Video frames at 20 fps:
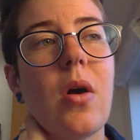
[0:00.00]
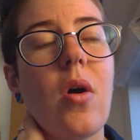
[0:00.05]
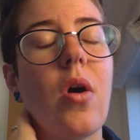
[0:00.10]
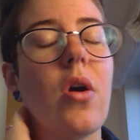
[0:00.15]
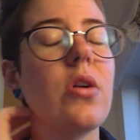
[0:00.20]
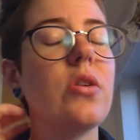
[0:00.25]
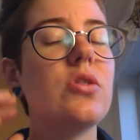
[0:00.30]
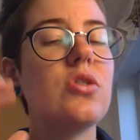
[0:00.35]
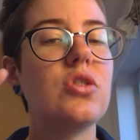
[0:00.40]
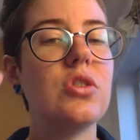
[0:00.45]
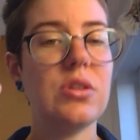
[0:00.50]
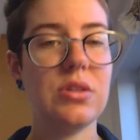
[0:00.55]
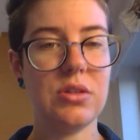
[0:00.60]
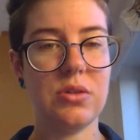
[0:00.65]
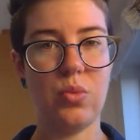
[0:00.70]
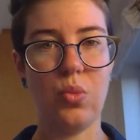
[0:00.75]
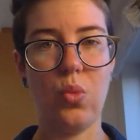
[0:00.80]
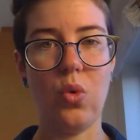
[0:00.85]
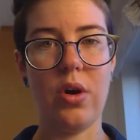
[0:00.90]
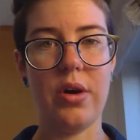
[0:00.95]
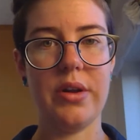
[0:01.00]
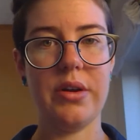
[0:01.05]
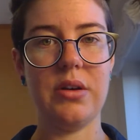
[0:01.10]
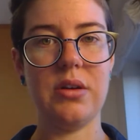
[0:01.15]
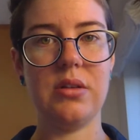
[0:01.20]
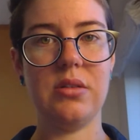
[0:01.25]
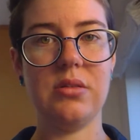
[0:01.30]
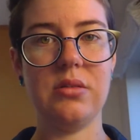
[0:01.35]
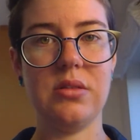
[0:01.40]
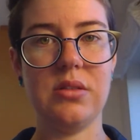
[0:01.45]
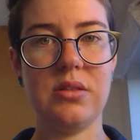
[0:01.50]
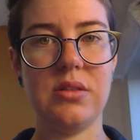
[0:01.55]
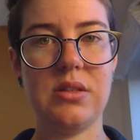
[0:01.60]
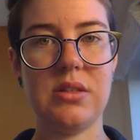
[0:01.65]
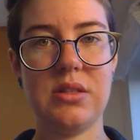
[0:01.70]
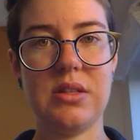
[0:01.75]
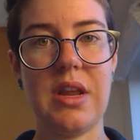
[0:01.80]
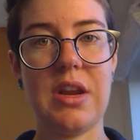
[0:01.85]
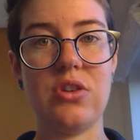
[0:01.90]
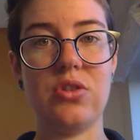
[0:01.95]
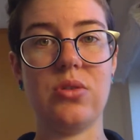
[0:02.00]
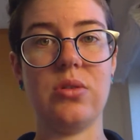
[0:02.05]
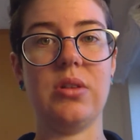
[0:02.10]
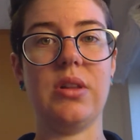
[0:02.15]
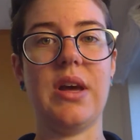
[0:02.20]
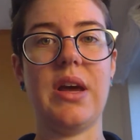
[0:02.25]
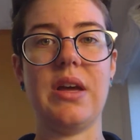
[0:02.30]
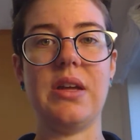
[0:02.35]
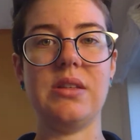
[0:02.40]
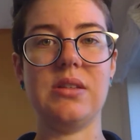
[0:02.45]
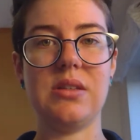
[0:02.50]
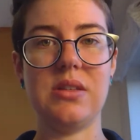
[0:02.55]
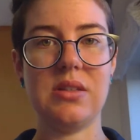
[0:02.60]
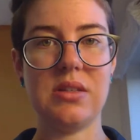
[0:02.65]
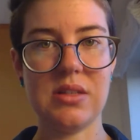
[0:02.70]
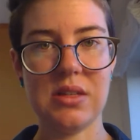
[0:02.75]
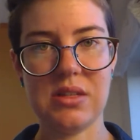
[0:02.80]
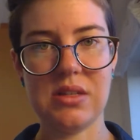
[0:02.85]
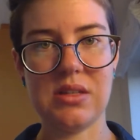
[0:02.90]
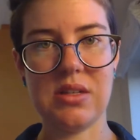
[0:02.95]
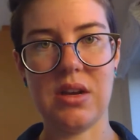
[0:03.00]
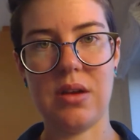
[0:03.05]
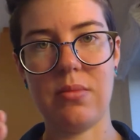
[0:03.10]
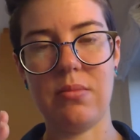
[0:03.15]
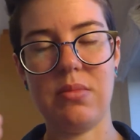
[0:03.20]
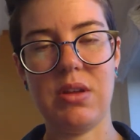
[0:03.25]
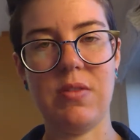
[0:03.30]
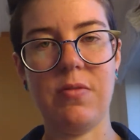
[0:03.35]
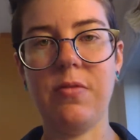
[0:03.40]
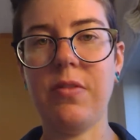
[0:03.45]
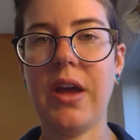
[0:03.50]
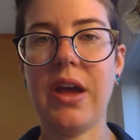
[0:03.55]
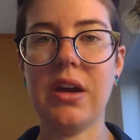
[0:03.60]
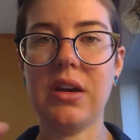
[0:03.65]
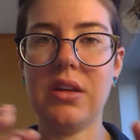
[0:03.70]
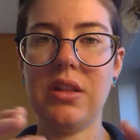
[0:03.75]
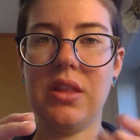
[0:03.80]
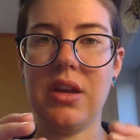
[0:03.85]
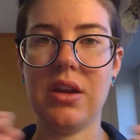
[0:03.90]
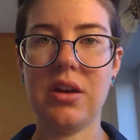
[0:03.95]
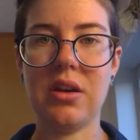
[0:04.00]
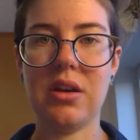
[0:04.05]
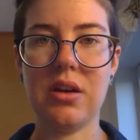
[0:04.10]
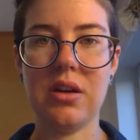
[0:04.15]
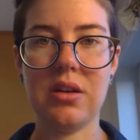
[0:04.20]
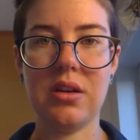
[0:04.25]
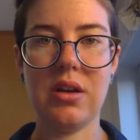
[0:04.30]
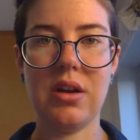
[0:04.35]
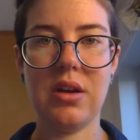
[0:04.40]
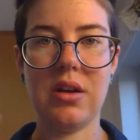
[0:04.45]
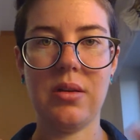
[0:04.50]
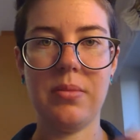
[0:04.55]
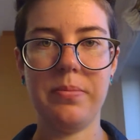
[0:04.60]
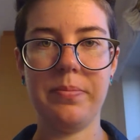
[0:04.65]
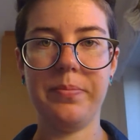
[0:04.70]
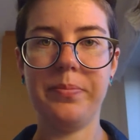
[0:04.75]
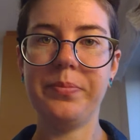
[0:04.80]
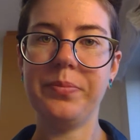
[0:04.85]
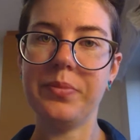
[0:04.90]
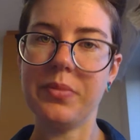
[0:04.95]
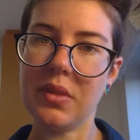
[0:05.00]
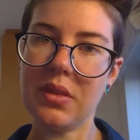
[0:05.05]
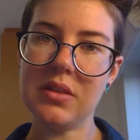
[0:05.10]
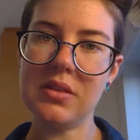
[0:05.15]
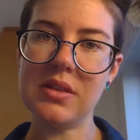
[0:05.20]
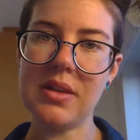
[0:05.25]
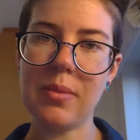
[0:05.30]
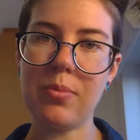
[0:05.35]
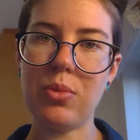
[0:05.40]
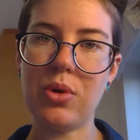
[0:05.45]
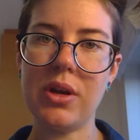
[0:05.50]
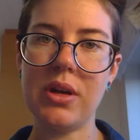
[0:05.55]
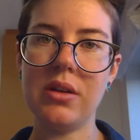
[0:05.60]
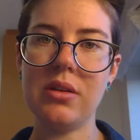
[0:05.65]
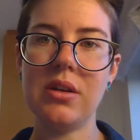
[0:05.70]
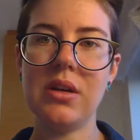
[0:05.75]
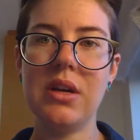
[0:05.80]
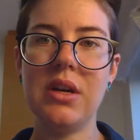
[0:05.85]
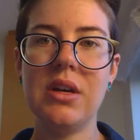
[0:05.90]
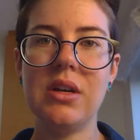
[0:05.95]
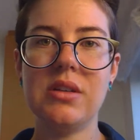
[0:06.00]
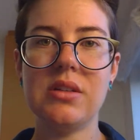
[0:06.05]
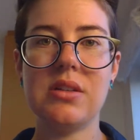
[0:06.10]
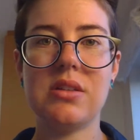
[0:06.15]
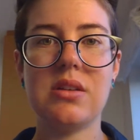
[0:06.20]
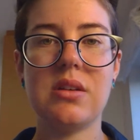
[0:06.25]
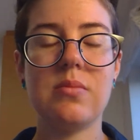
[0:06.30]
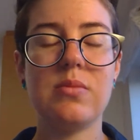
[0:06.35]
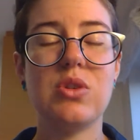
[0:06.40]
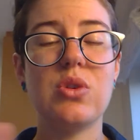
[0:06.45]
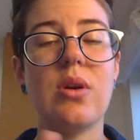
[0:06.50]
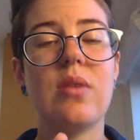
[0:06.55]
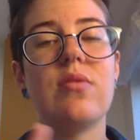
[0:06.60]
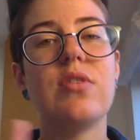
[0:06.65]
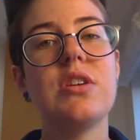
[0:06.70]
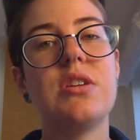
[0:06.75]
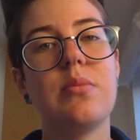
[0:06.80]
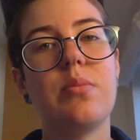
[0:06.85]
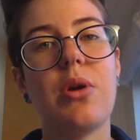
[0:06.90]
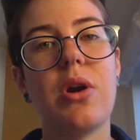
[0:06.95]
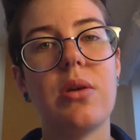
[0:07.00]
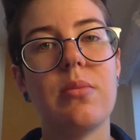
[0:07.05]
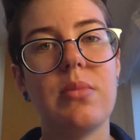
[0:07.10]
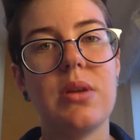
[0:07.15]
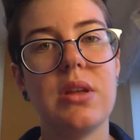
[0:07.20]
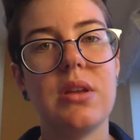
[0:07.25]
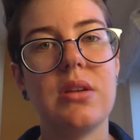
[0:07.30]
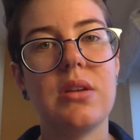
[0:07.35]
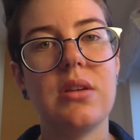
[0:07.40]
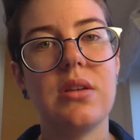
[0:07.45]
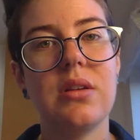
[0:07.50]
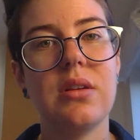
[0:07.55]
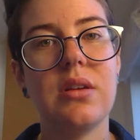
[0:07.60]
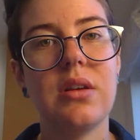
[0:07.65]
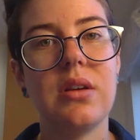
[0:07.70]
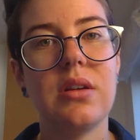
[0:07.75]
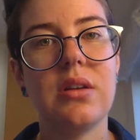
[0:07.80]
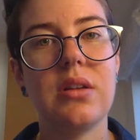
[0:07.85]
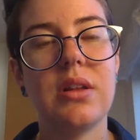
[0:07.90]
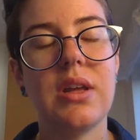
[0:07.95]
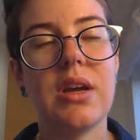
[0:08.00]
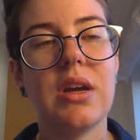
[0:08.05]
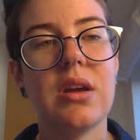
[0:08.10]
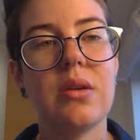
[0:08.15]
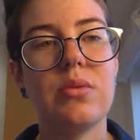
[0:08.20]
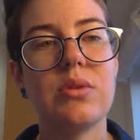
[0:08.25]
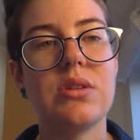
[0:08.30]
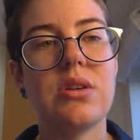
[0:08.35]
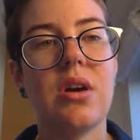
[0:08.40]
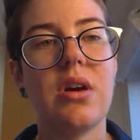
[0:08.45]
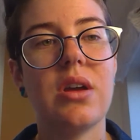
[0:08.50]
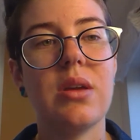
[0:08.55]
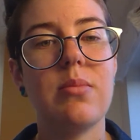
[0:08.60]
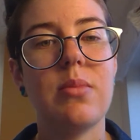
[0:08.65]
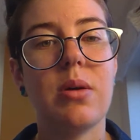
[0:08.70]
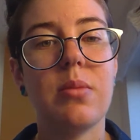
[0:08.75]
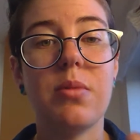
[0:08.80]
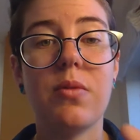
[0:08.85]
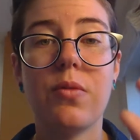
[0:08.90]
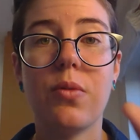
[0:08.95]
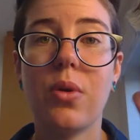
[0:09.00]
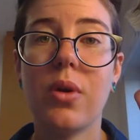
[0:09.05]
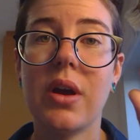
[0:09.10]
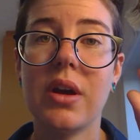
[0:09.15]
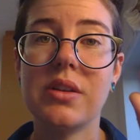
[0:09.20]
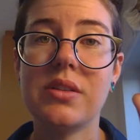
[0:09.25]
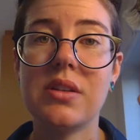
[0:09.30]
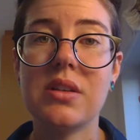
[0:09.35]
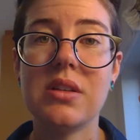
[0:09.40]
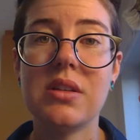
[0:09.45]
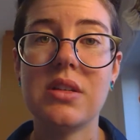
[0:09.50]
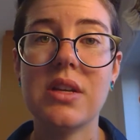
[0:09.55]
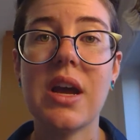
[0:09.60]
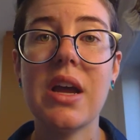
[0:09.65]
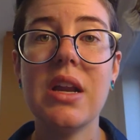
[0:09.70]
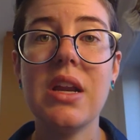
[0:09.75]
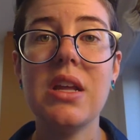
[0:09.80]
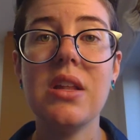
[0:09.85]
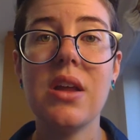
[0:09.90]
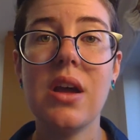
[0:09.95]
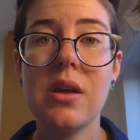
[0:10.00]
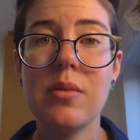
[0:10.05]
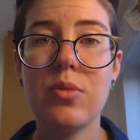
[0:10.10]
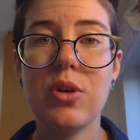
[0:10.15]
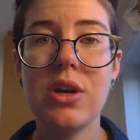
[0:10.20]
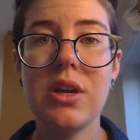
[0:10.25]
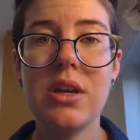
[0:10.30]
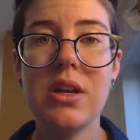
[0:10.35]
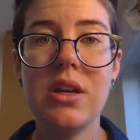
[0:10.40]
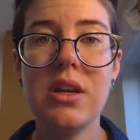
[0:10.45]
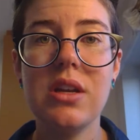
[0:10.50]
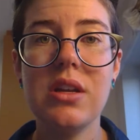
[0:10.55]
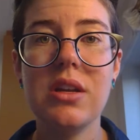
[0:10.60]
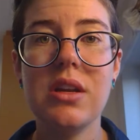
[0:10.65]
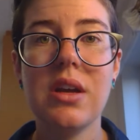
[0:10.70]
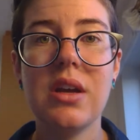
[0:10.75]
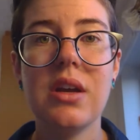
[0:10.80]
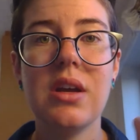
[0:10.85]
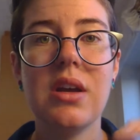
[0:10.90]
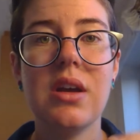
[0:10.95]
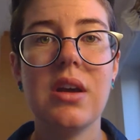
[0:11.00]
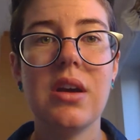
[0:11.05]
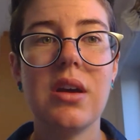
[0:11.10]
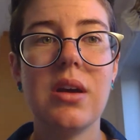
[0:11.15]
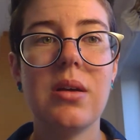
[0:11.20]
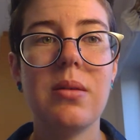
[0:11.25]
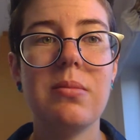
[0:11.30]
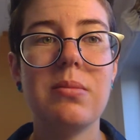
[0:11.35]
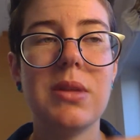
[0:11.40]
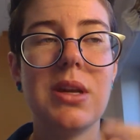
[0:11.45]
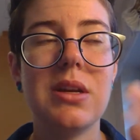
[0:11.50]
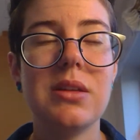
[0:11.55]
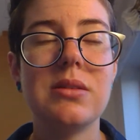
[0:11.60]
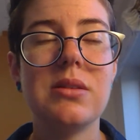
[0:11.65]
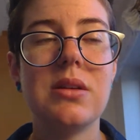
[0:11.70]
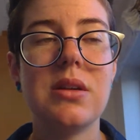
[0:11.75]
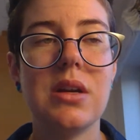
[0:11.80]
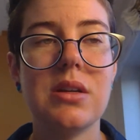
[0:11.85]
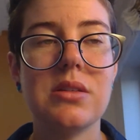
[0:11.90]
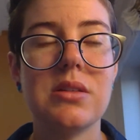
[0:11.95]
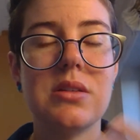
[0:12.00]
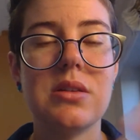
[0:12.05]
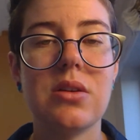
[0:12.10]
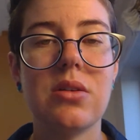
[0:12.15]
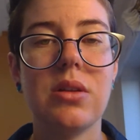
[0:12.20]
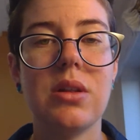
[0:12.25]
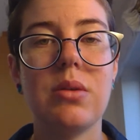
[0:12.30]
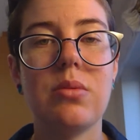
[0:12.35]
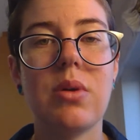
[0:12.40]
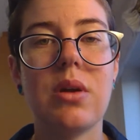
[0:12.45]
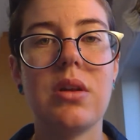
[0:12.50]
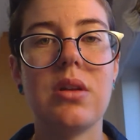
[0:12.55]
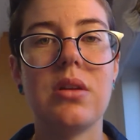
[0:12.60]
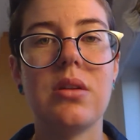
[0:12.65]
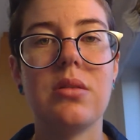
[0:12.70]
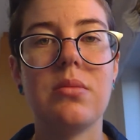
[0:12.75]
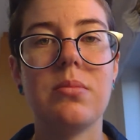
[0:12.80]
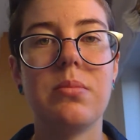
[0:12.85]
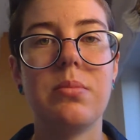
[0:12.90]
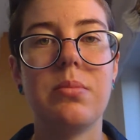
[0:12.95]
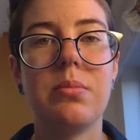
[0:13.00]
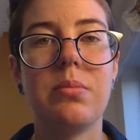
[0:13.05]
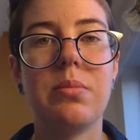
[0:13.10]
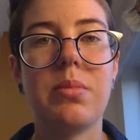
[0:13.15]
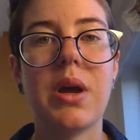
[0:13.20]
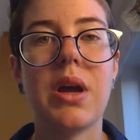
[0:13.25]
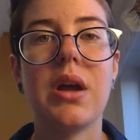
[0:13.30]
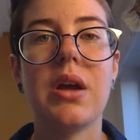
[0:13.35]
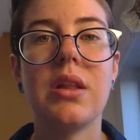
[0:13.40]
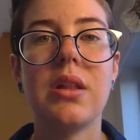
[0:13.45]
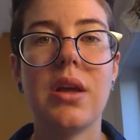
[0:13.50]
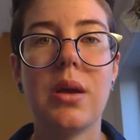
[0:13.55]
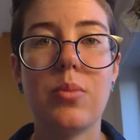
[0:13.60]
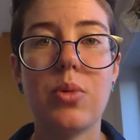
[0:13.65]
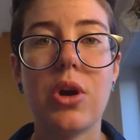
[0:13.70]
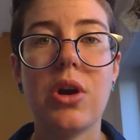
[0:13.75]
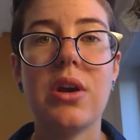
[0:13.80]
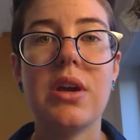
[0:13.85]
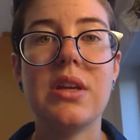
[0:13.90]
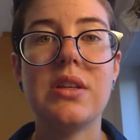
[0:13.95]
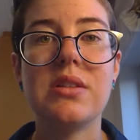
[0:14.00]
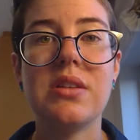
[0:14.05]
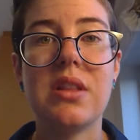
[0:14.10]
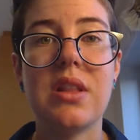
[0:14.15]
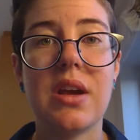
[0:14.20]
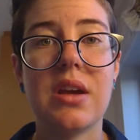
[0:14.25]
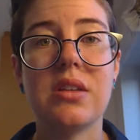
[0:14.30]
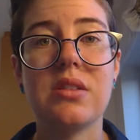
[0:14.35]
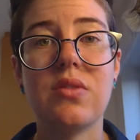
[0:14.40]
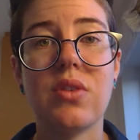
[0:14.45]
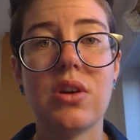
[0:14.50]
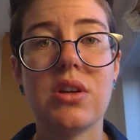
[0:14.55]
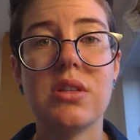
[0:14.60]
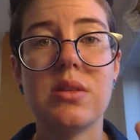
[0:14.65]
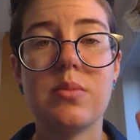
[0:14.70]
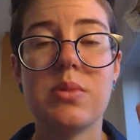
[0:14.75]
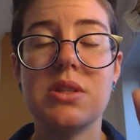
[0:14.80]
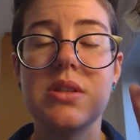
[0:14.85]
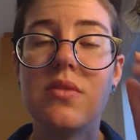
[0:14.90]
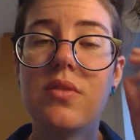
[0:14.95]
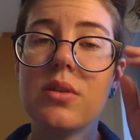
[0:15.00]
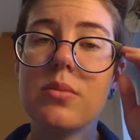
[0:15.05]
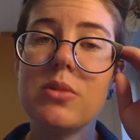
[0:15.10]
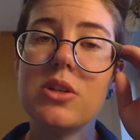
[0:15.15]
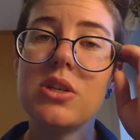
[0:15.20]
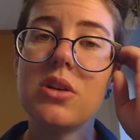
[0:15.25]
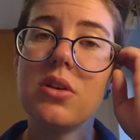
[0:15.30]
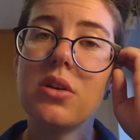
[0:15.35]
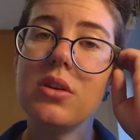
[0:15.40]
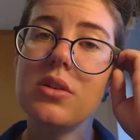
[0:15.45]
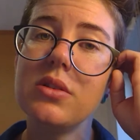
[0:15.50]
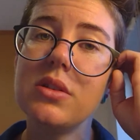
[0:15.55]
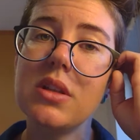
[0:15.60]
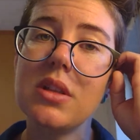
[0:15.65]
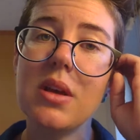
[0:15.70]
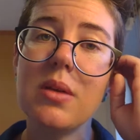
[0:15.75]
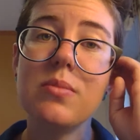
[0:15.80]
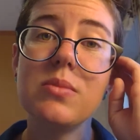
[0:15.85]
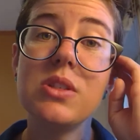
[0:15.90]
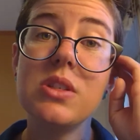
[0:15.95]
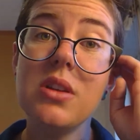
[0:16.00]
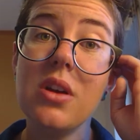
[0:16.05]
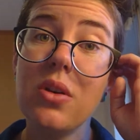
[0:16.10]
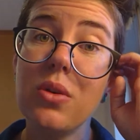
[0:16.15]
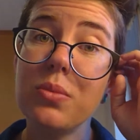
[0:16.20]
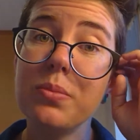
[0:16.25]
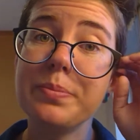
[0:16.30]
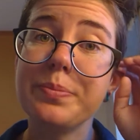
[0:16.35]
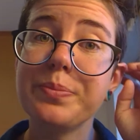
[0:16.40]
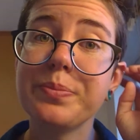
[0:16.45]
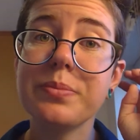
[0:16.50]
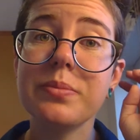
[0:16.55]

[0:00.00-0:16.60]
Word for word: aren't just one centralized system. In fact, they're um, separate systems. So every department, uh, like I was talking about before, has a tiny library in it um, that isn't necessarily run by librarians and that has very specific material to them. So,